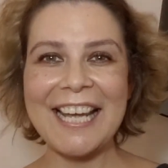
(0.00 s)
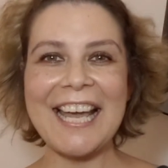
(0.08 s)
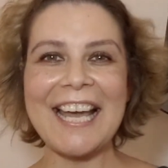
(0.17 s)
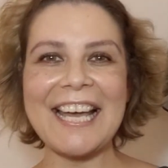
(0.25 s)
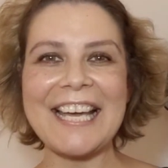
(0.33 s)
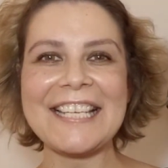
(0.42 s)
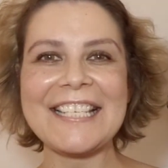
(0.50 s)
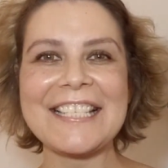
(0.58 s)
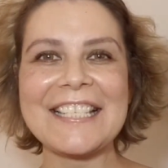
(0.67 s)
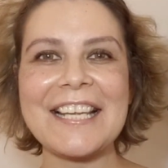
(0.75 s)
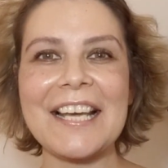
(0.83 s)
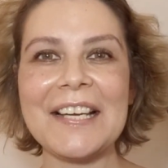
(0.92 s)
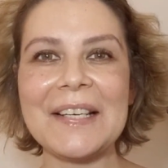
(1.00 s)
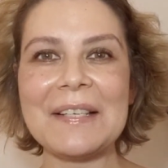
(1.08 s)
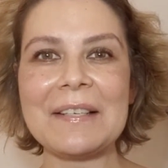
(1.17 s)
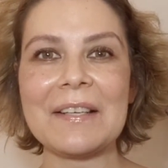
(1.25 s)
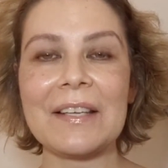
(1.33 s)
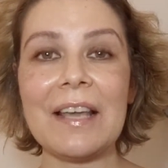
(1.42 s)
And
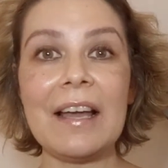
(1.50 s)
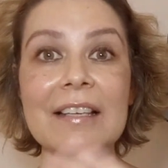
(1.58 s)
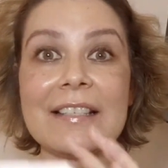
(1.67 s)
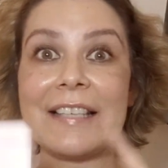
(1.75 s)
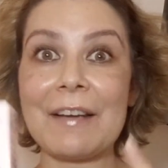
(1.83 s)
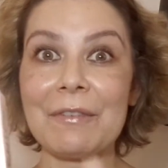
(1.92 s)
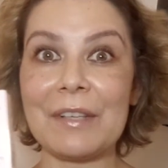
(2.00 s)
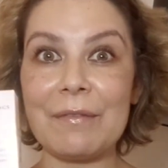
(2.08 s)
yeah, definitely